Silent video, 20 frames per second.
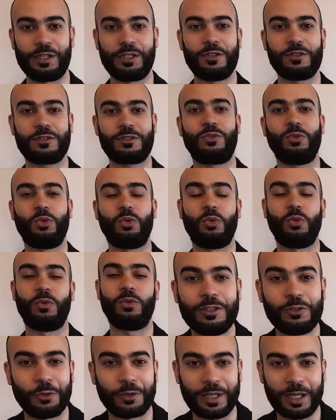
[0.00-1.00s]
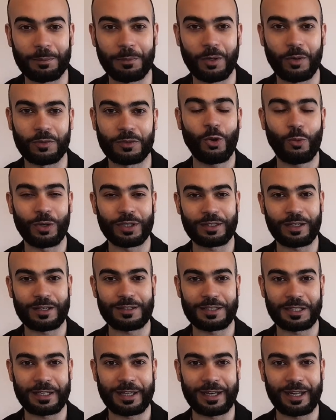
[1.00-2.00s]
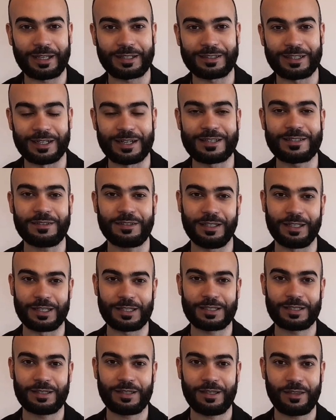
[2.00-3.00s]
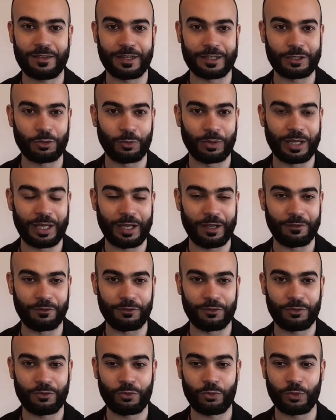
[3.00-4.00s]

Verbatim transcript: videos to talk about what are the characteristics that you will have